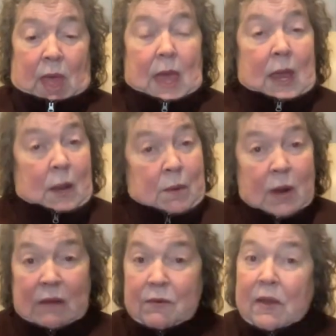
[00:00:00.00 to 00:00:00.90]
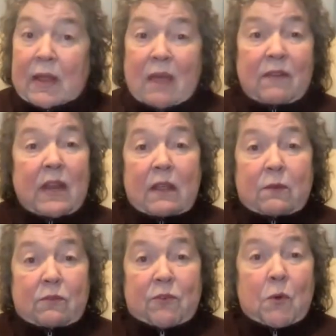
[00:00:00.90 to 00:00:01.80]
And I'm not ever going to have any of
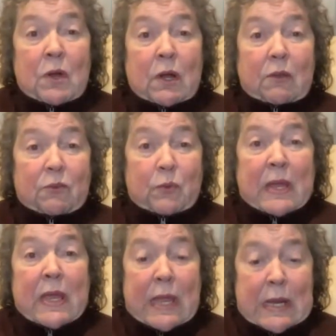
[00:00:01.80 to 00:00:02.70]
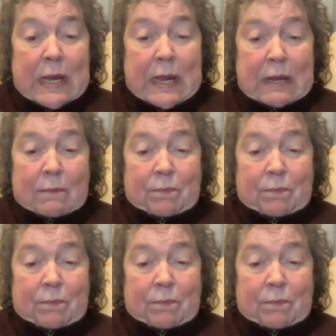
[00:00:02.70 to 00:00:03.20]
those phone calls ringing at night